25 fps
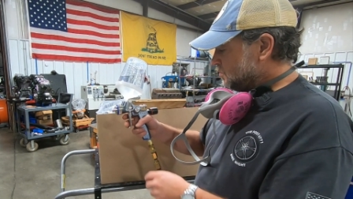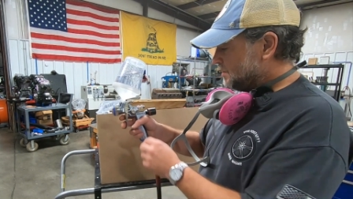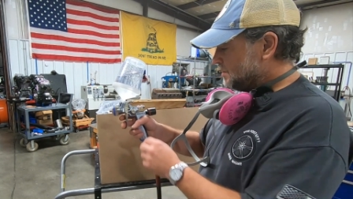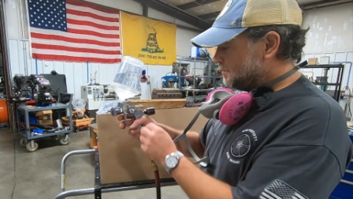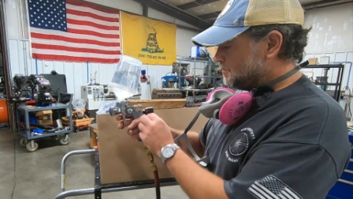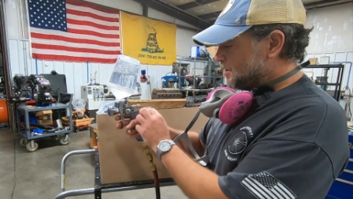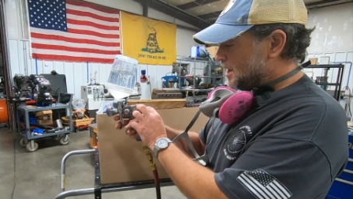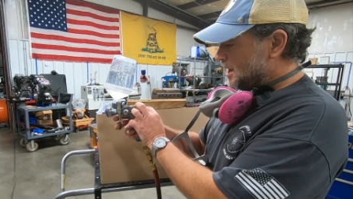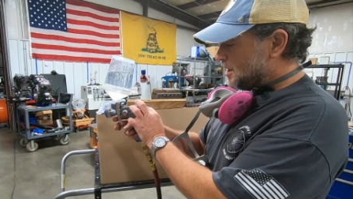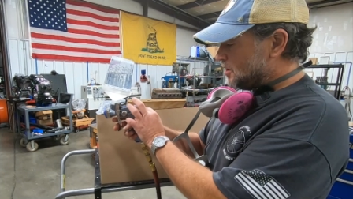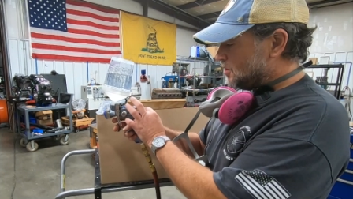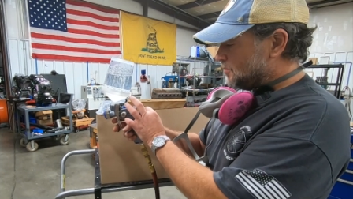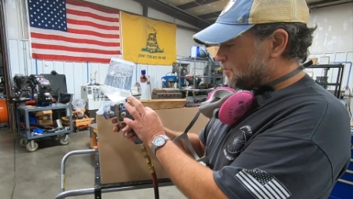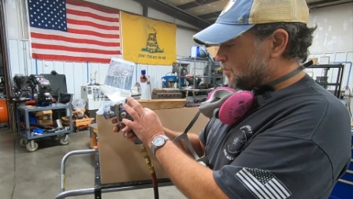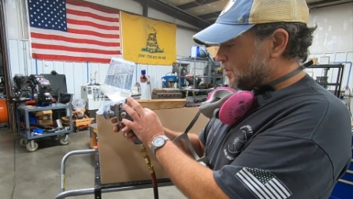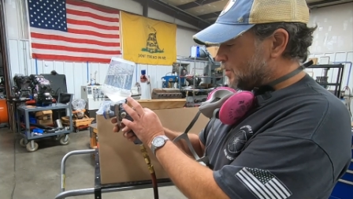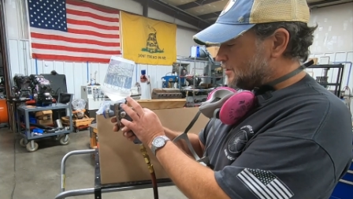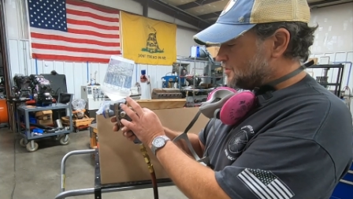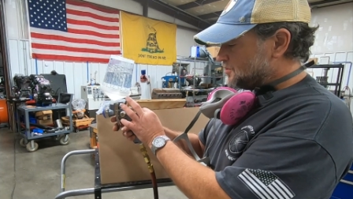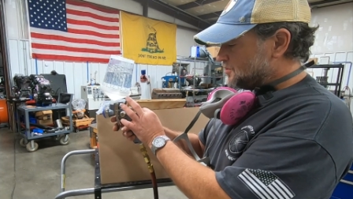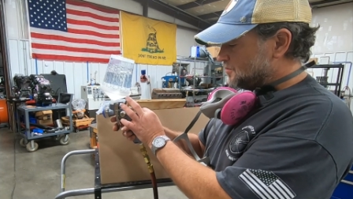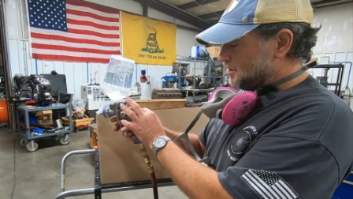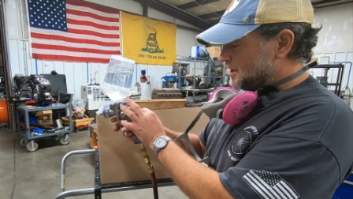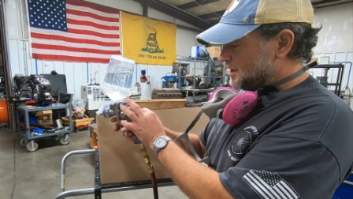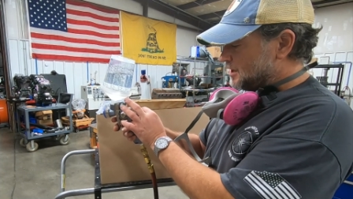we've got our
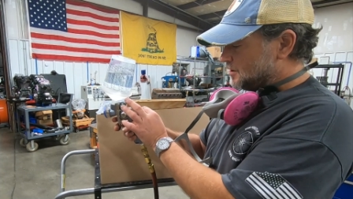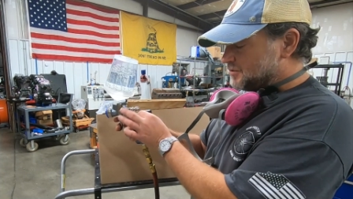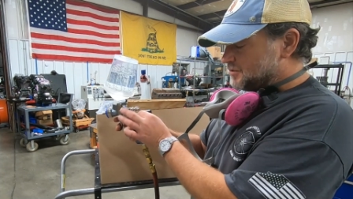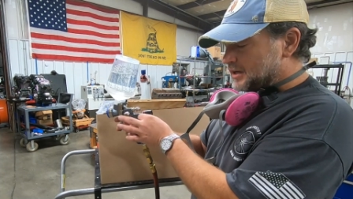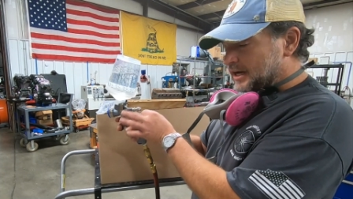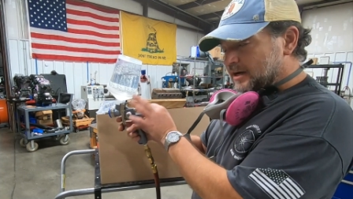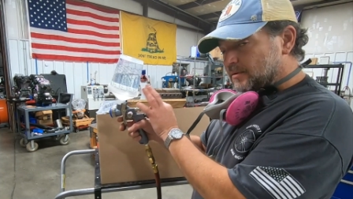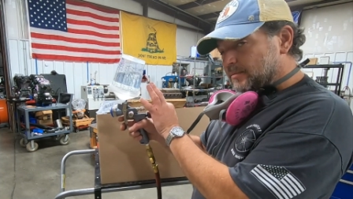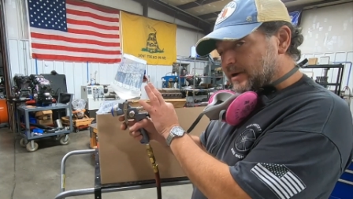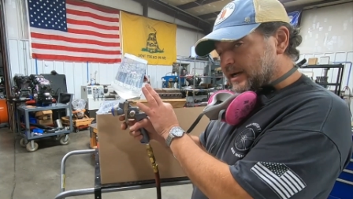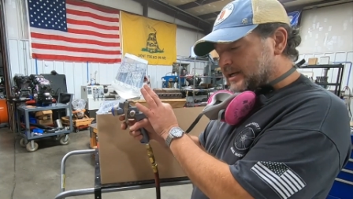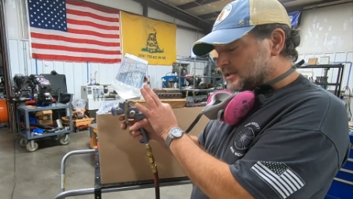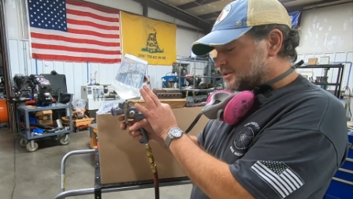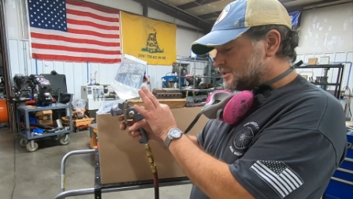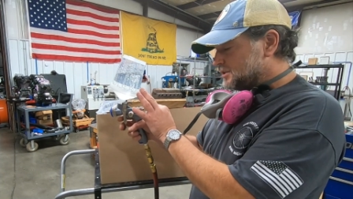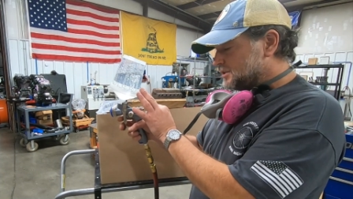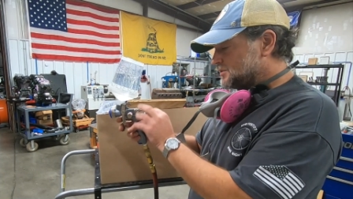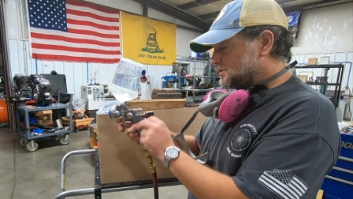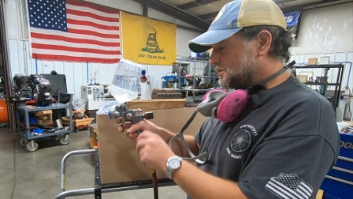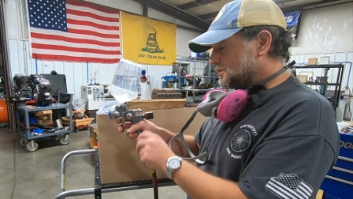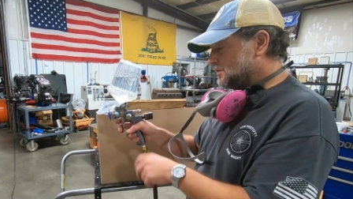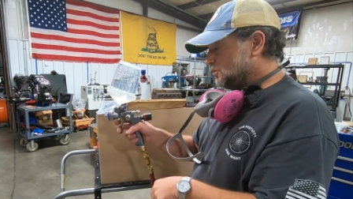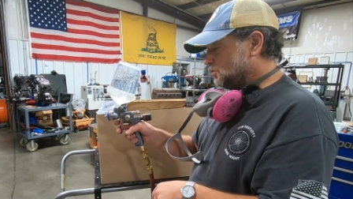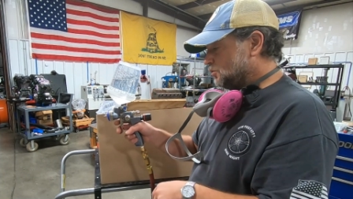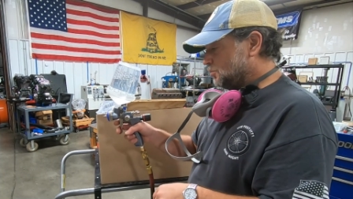pressure valve dial back
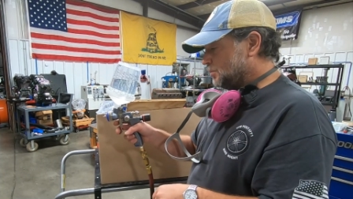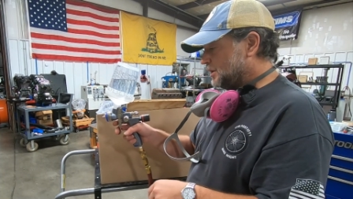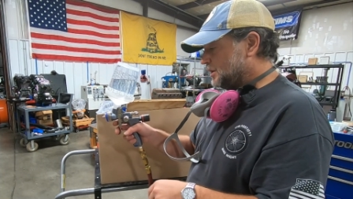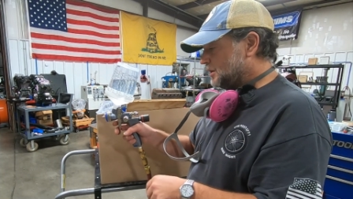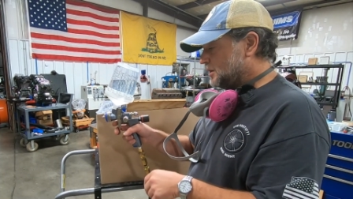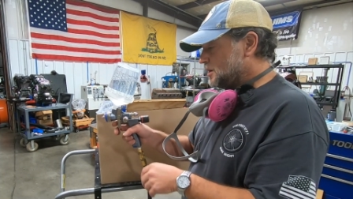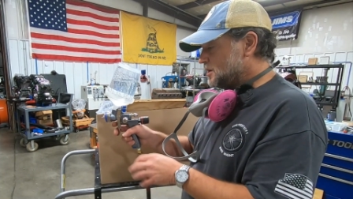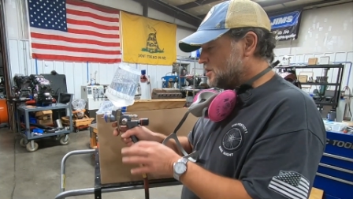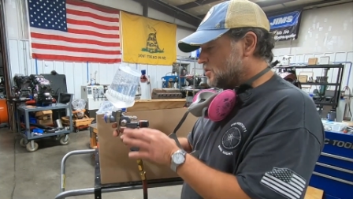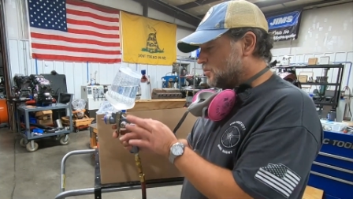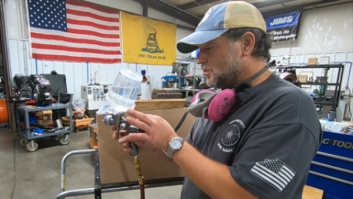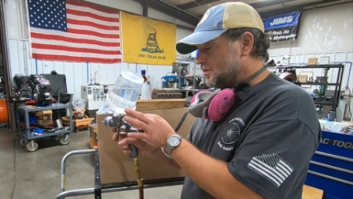just a little bit here.